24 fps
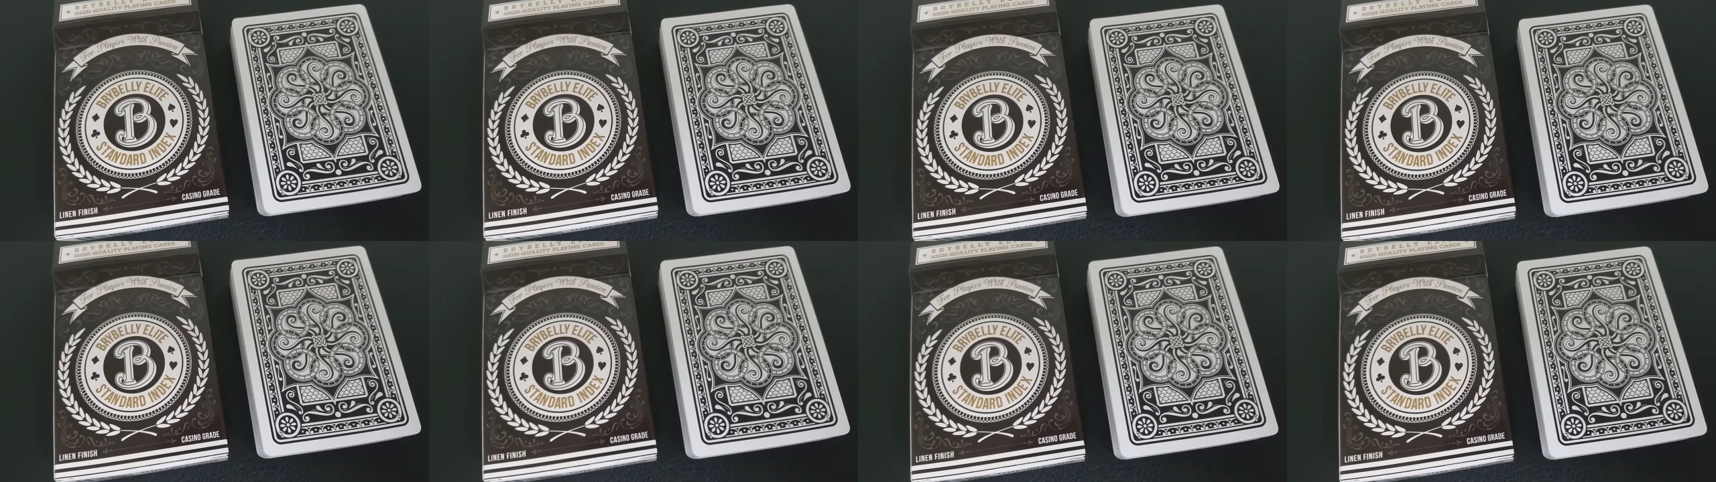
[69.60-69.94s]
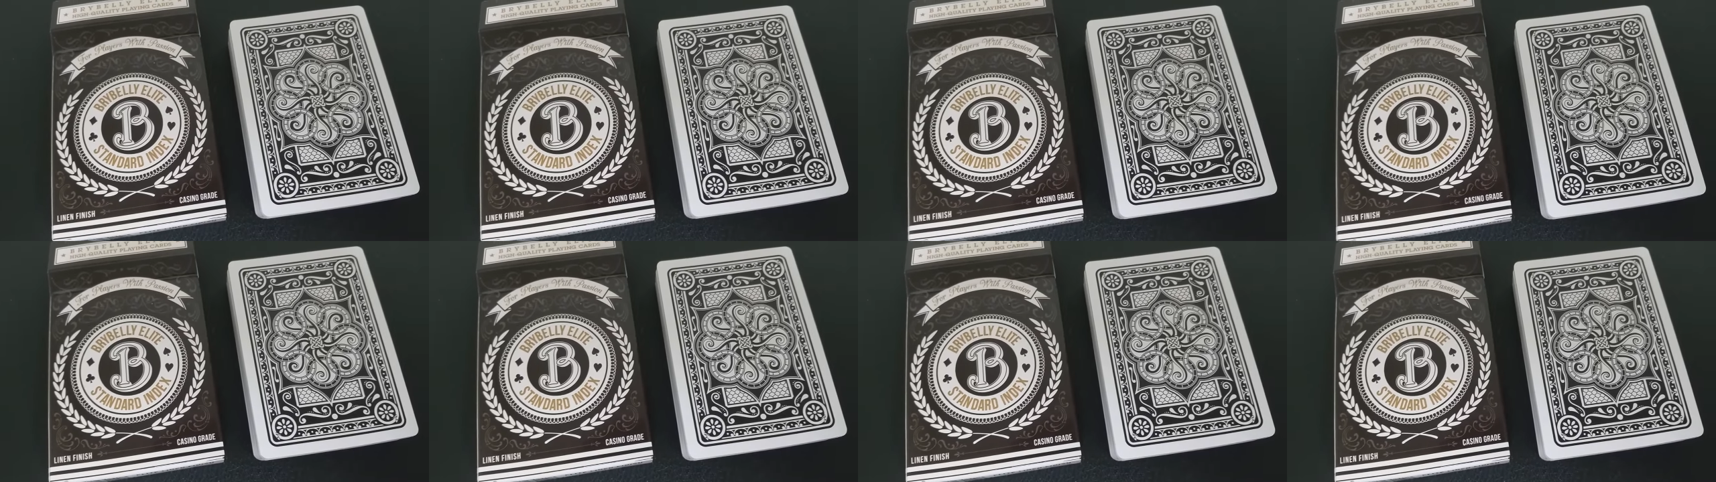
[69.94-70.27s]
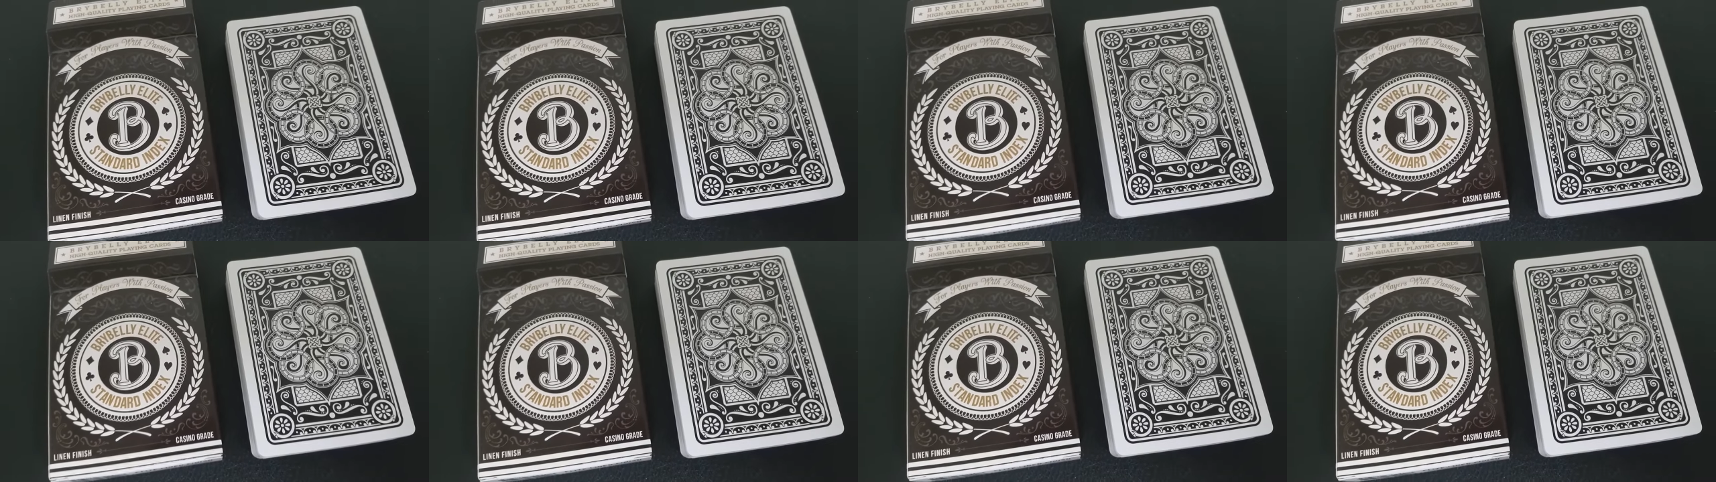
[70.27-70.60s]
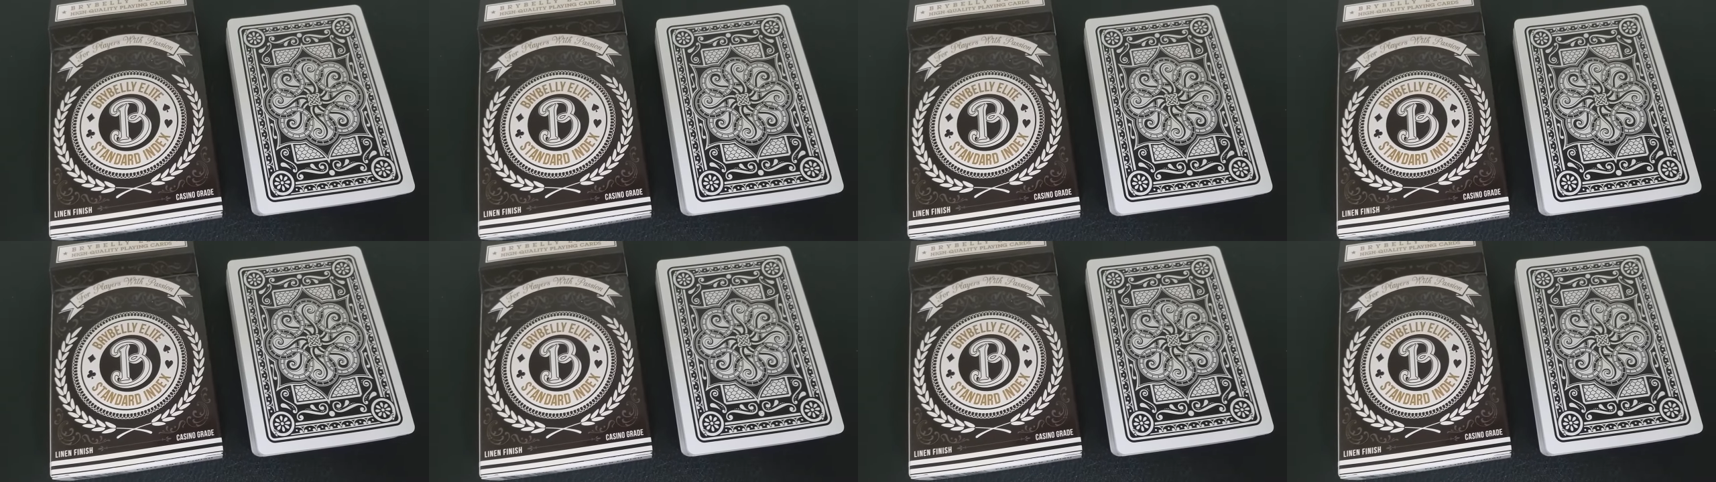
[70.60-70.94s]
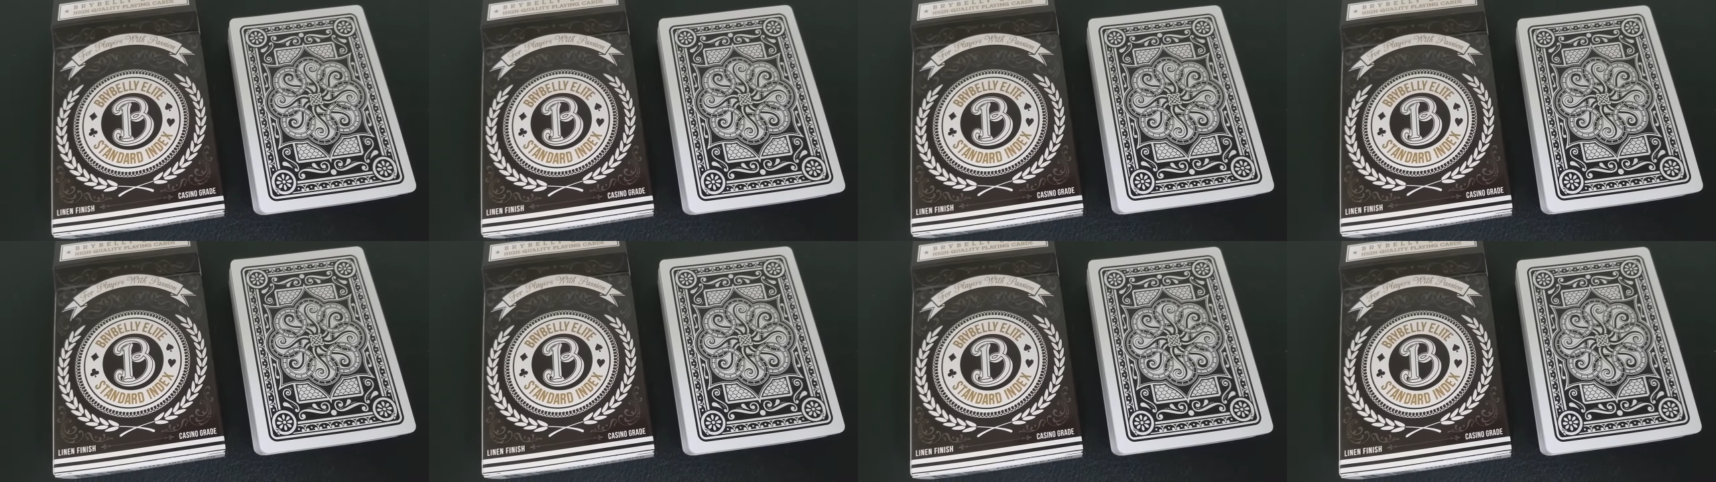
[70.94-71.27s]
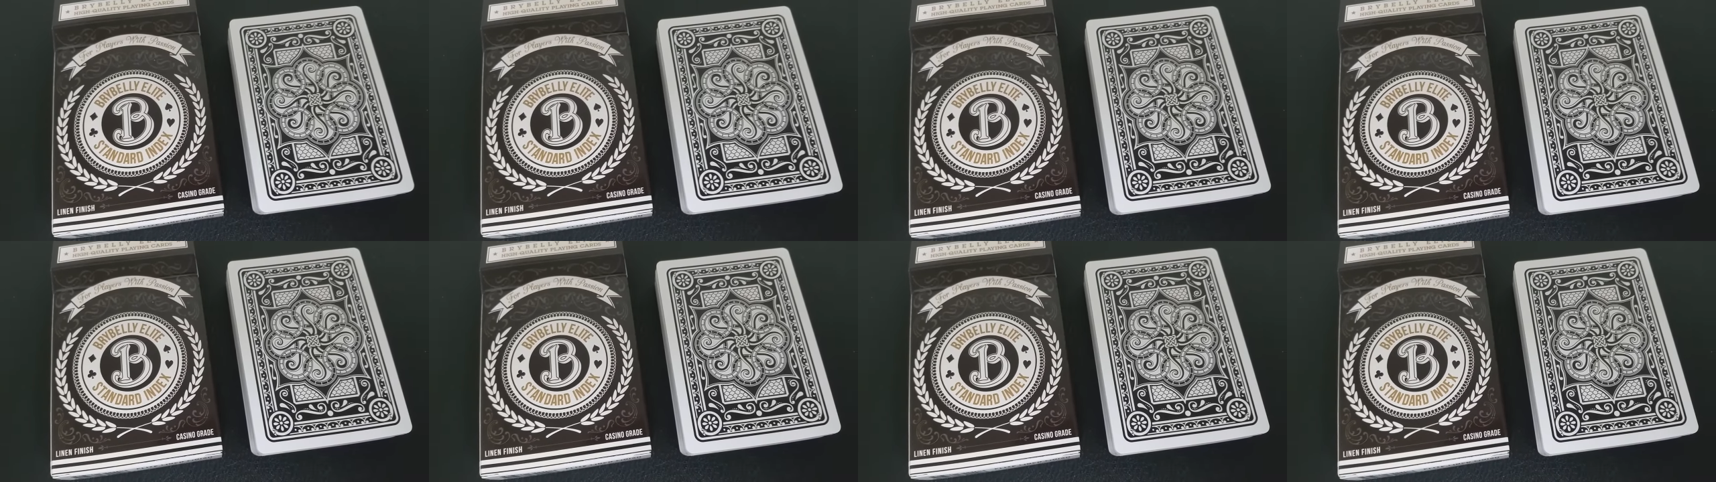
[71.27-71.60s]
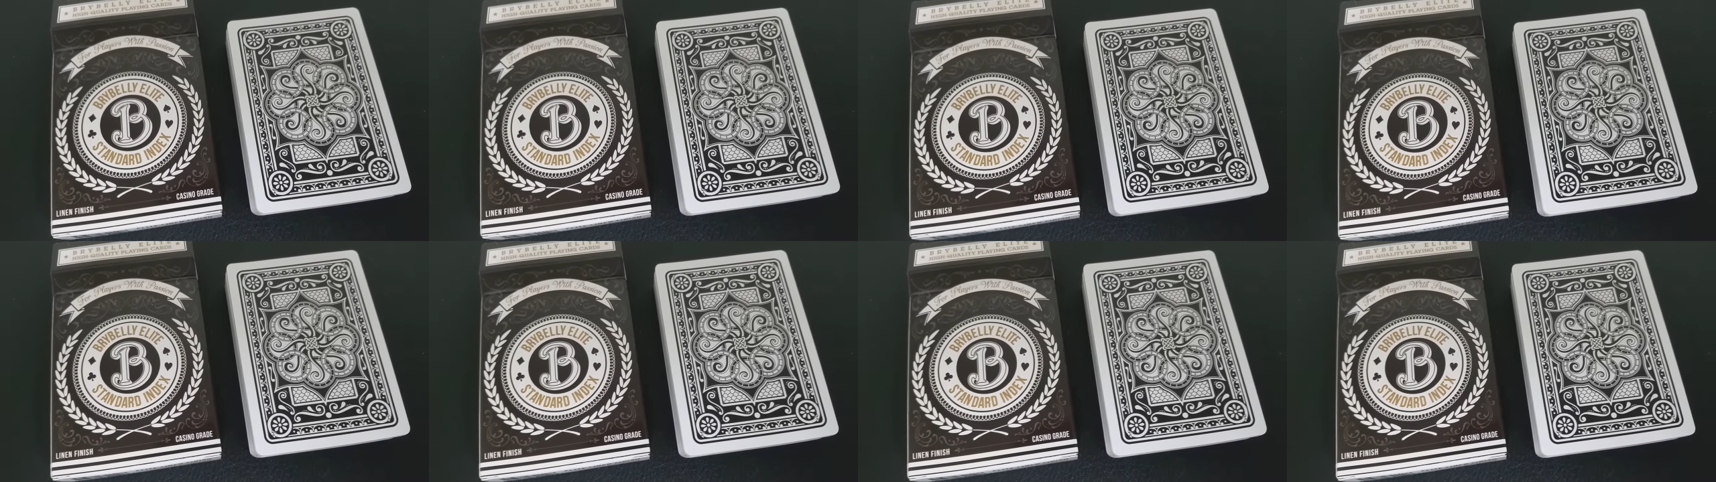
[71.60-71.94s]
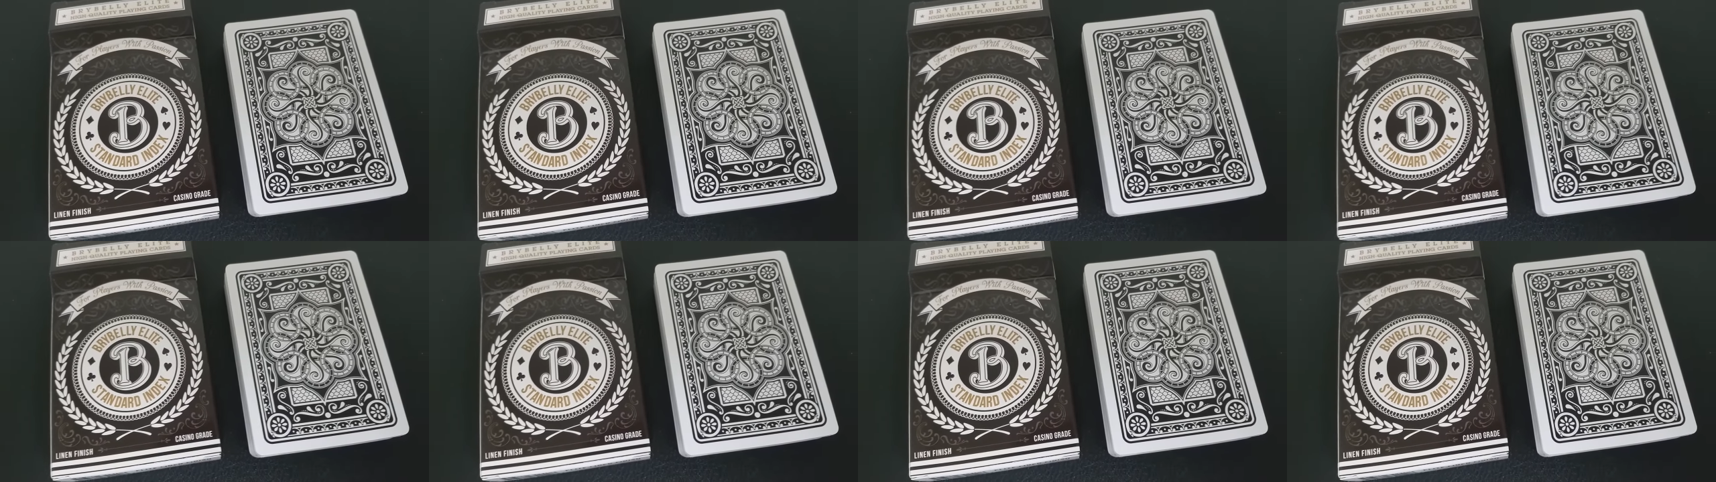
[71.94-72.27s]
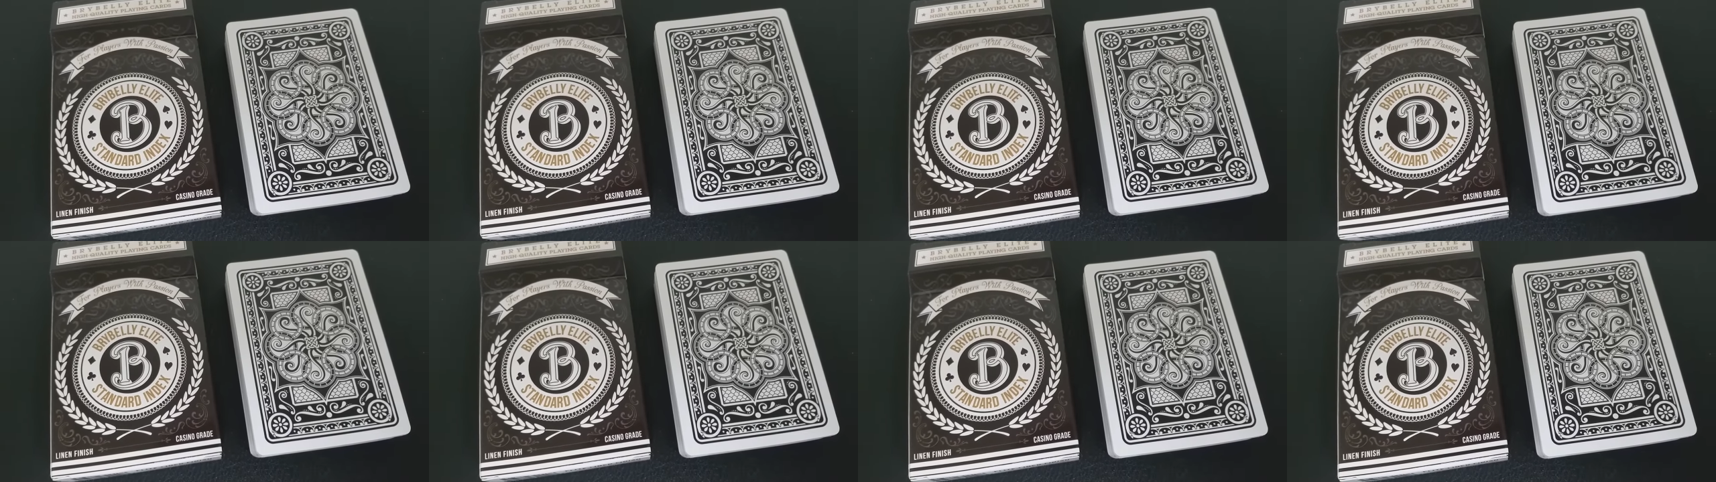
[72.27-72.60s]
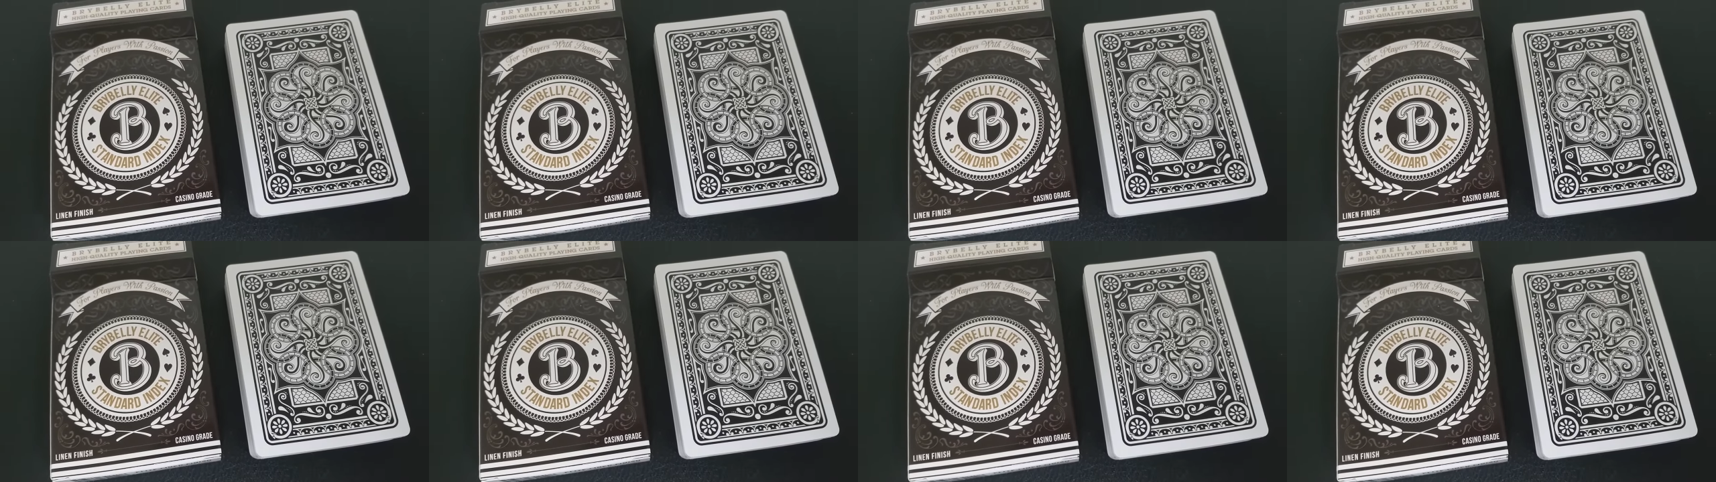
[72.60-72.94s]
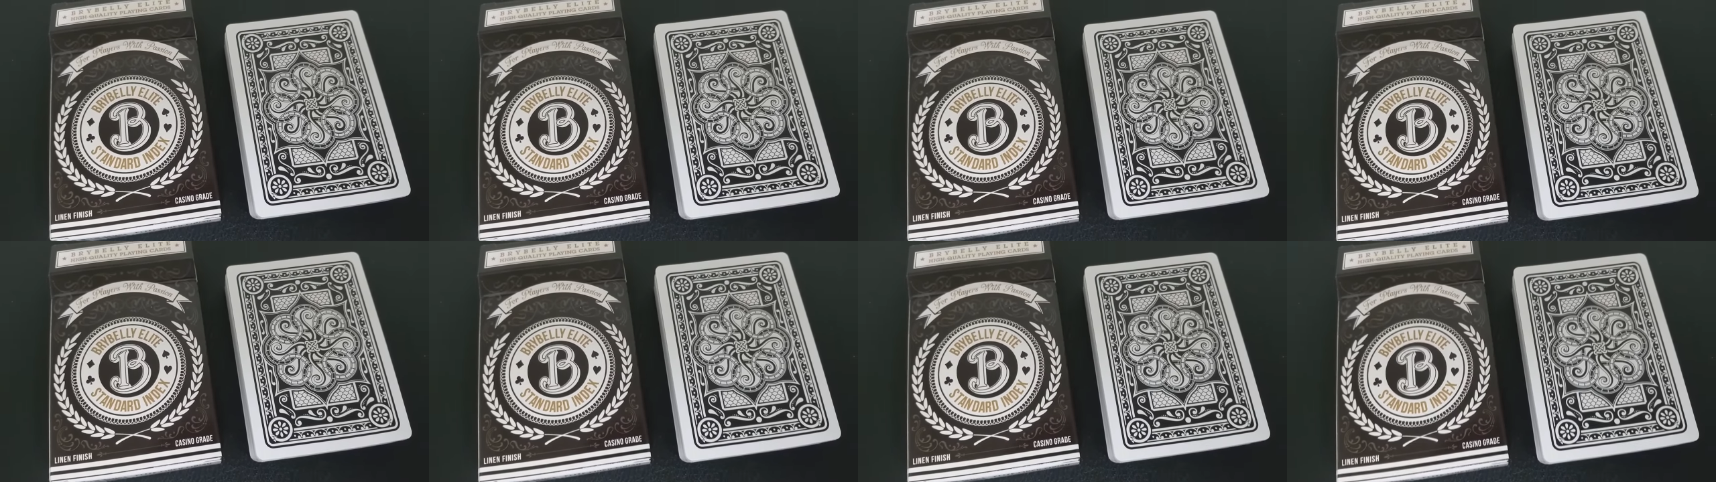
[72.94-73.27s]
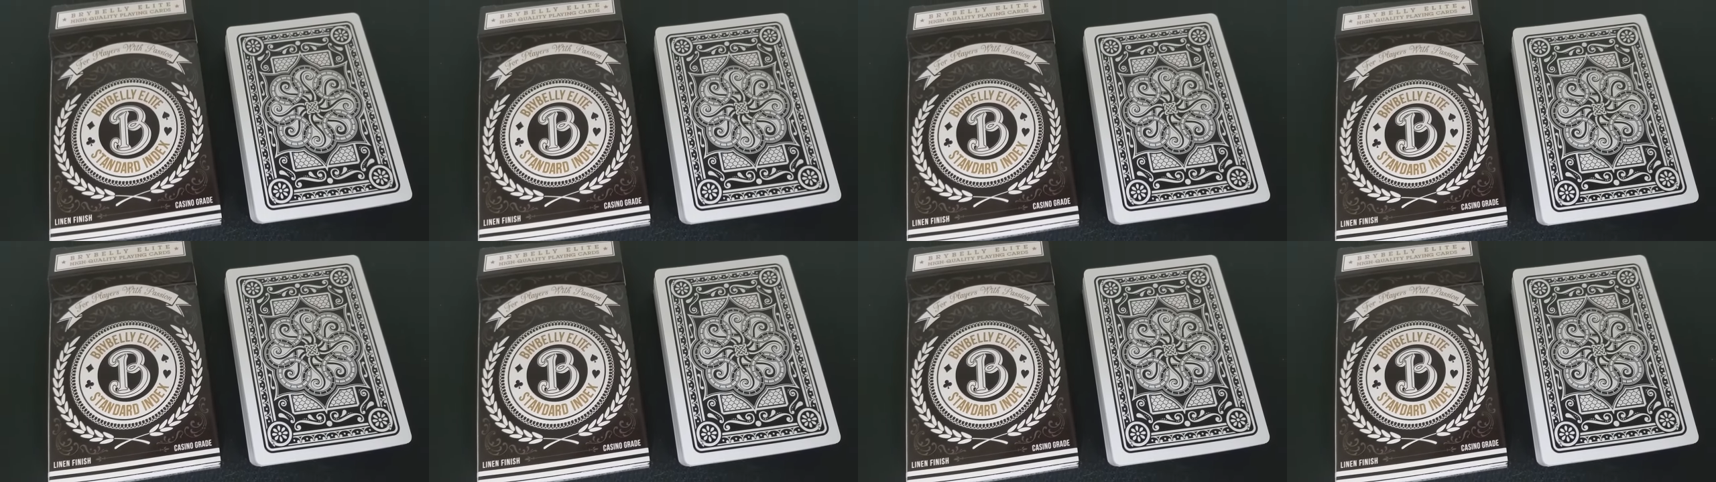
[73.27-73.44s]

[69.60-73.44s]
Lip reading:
[unreadable: no face in view]